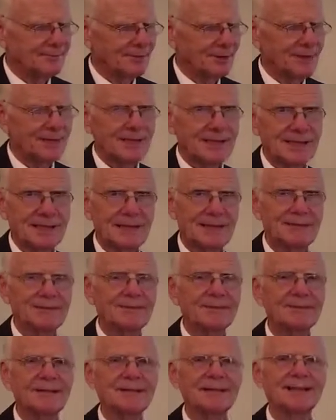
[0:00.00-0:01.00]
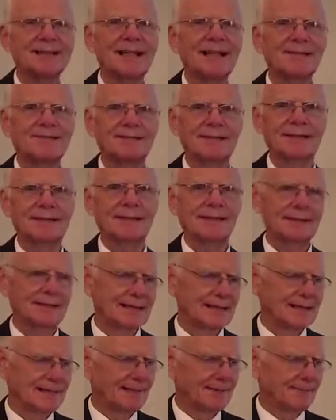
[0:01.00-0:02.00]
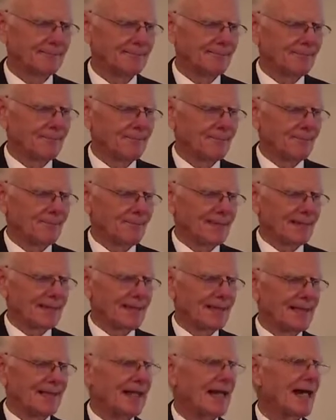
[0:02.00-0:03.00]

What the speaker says: 14, verse 7, the